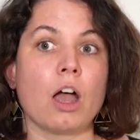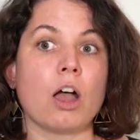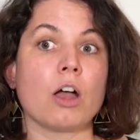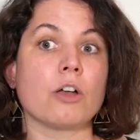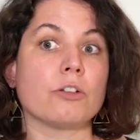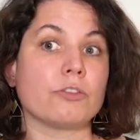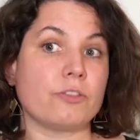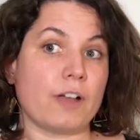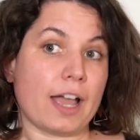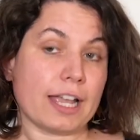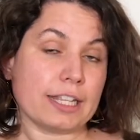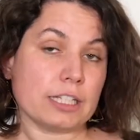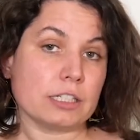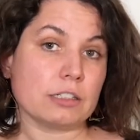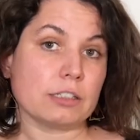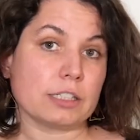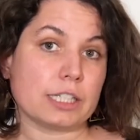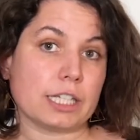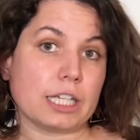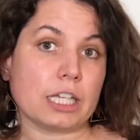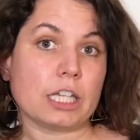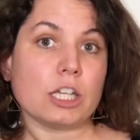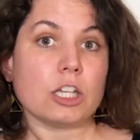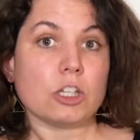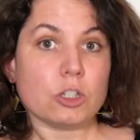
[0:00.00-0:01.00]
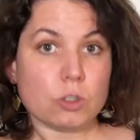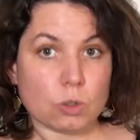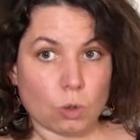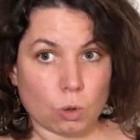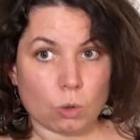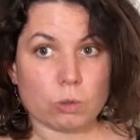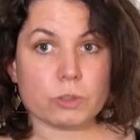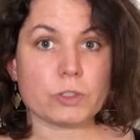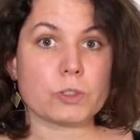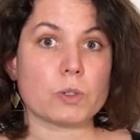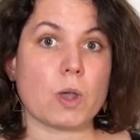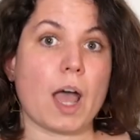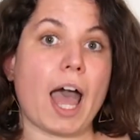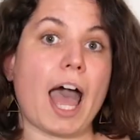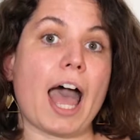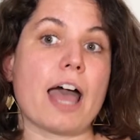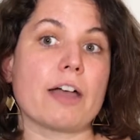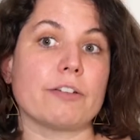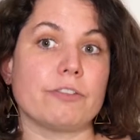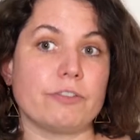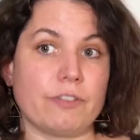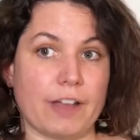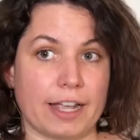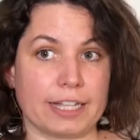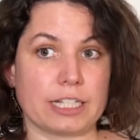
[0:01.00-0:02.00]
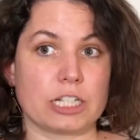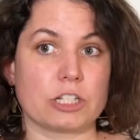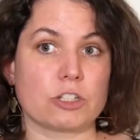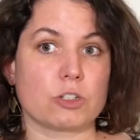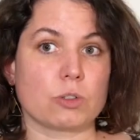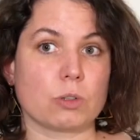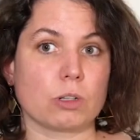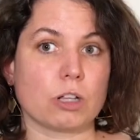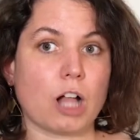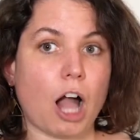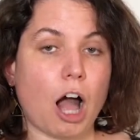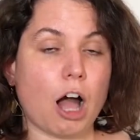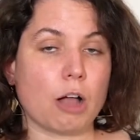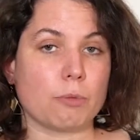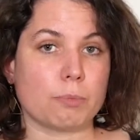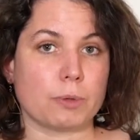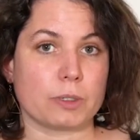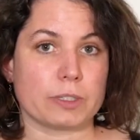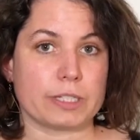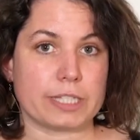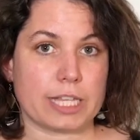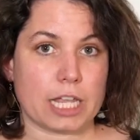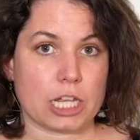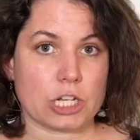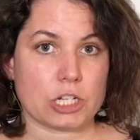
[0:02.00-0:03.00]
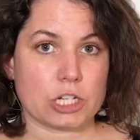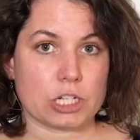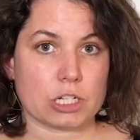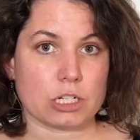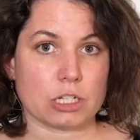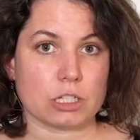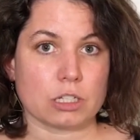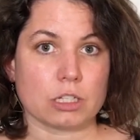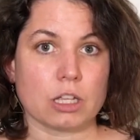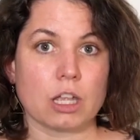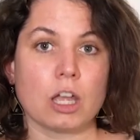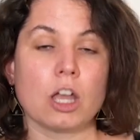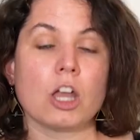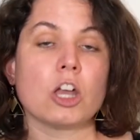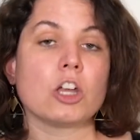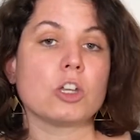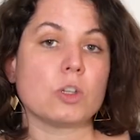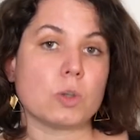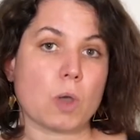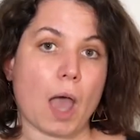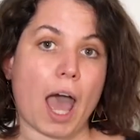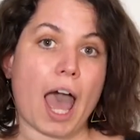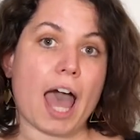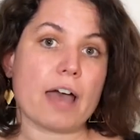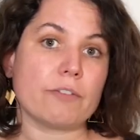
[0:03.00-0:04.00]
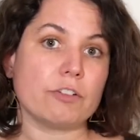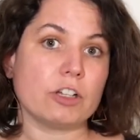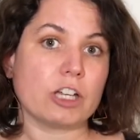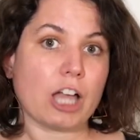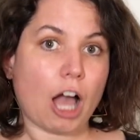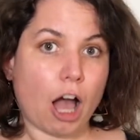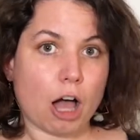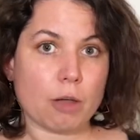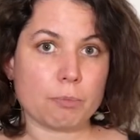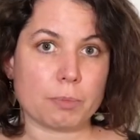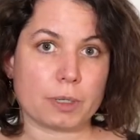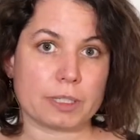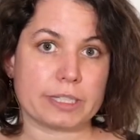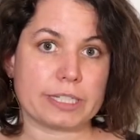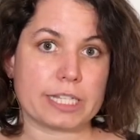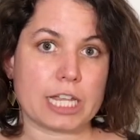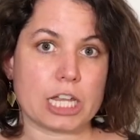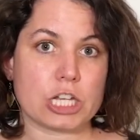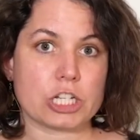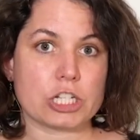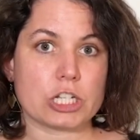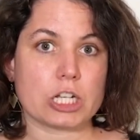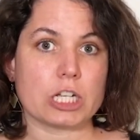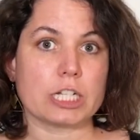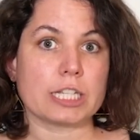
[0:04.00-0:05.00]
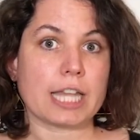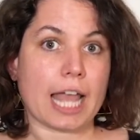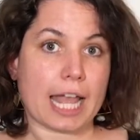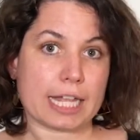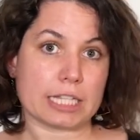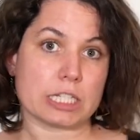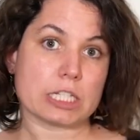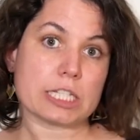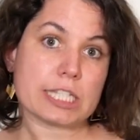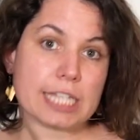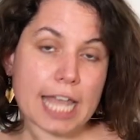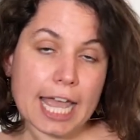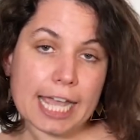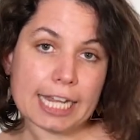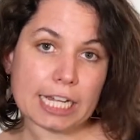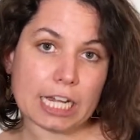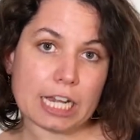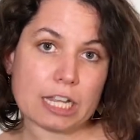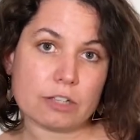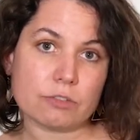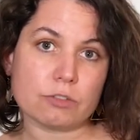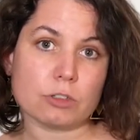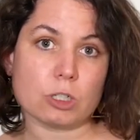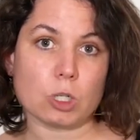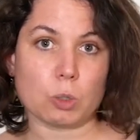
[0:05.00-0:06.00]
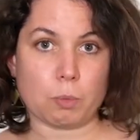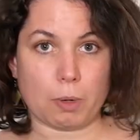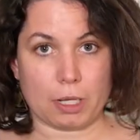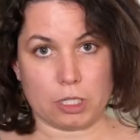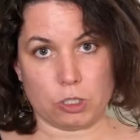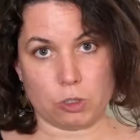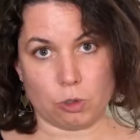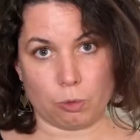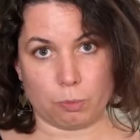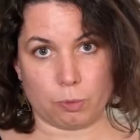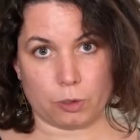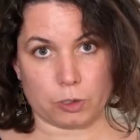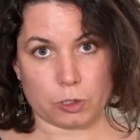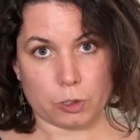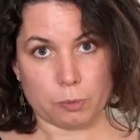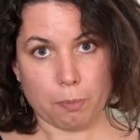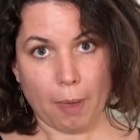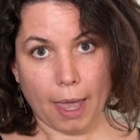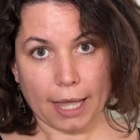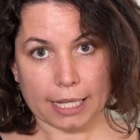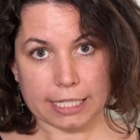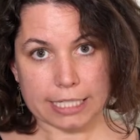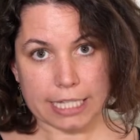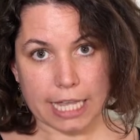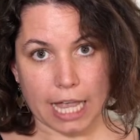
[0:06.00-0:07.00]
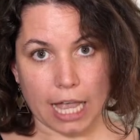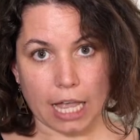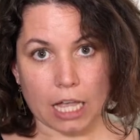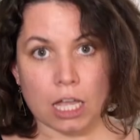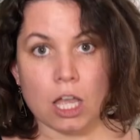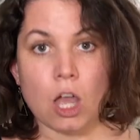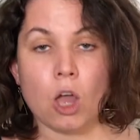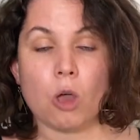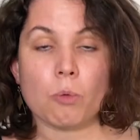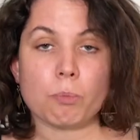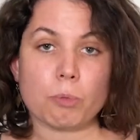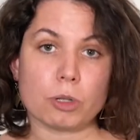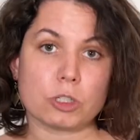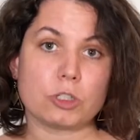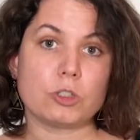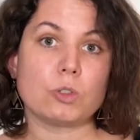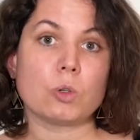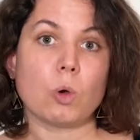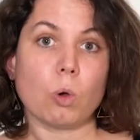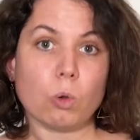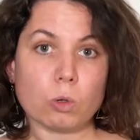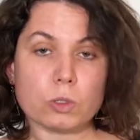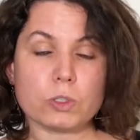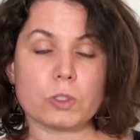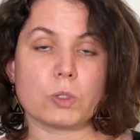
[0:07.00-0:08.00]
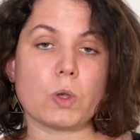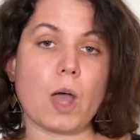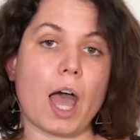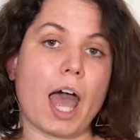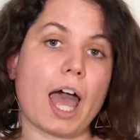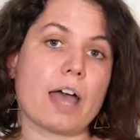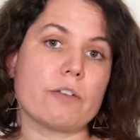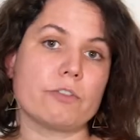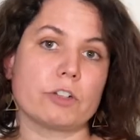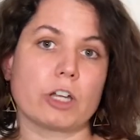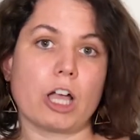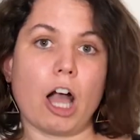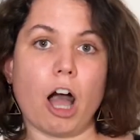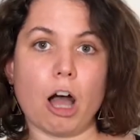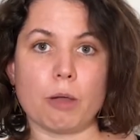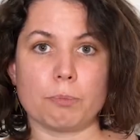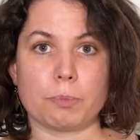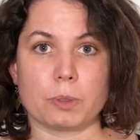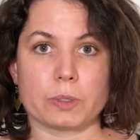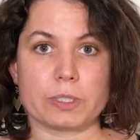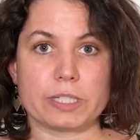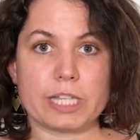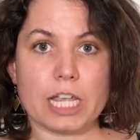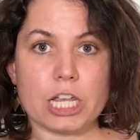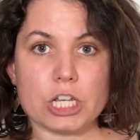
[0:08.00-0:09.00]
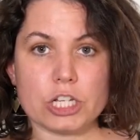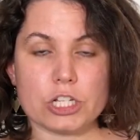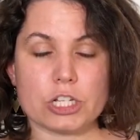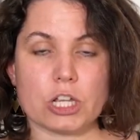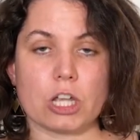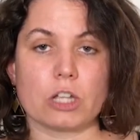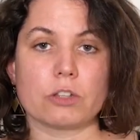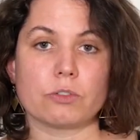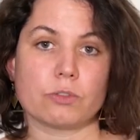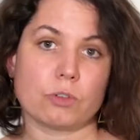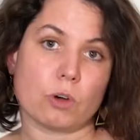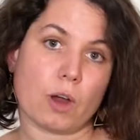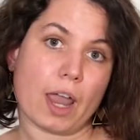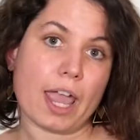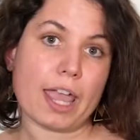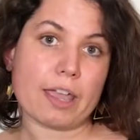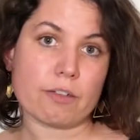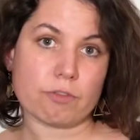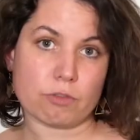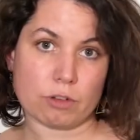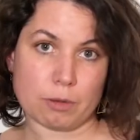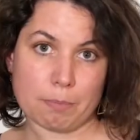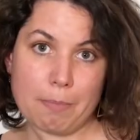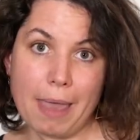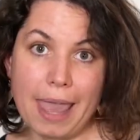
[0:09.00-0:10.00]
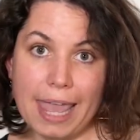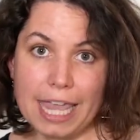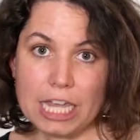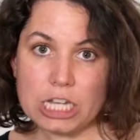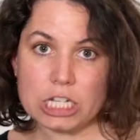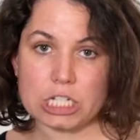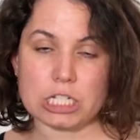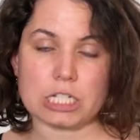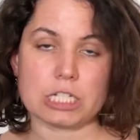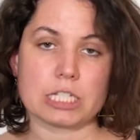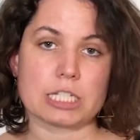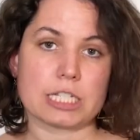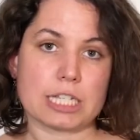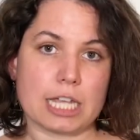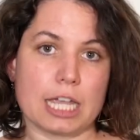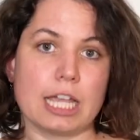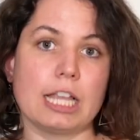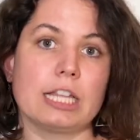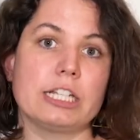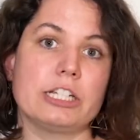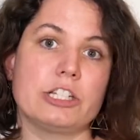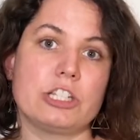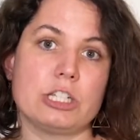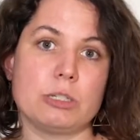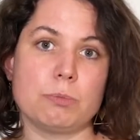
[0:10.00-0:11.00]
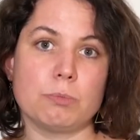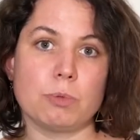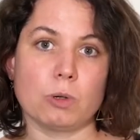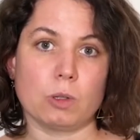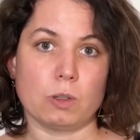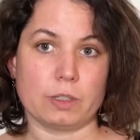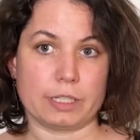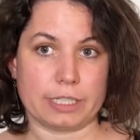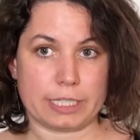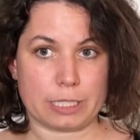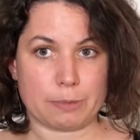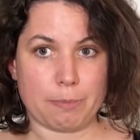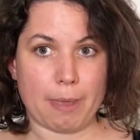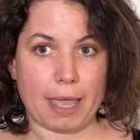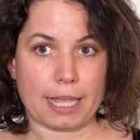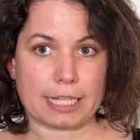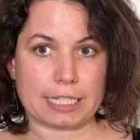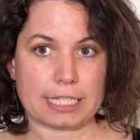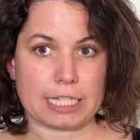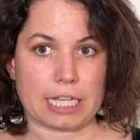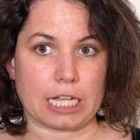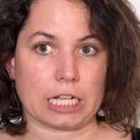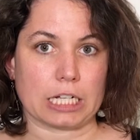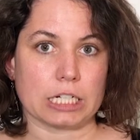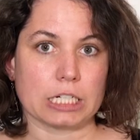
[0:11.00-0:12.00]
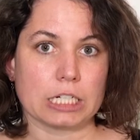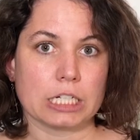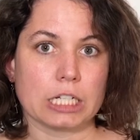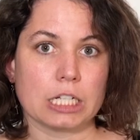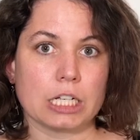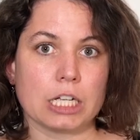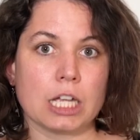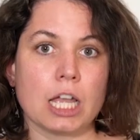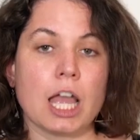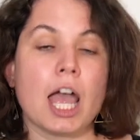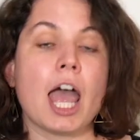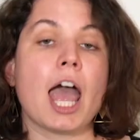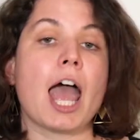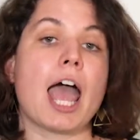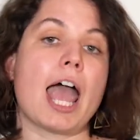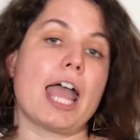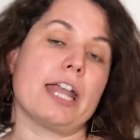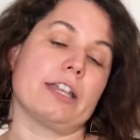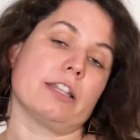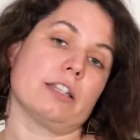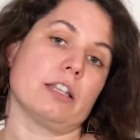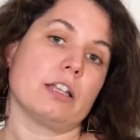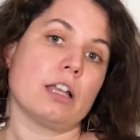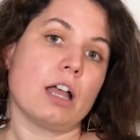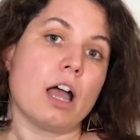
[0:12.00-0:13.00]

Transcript: Finally, you also have financial compensation. You have a compensation at the site level when you open SPECTA, but you also have a compensation for every patient eligible in SPECTA. And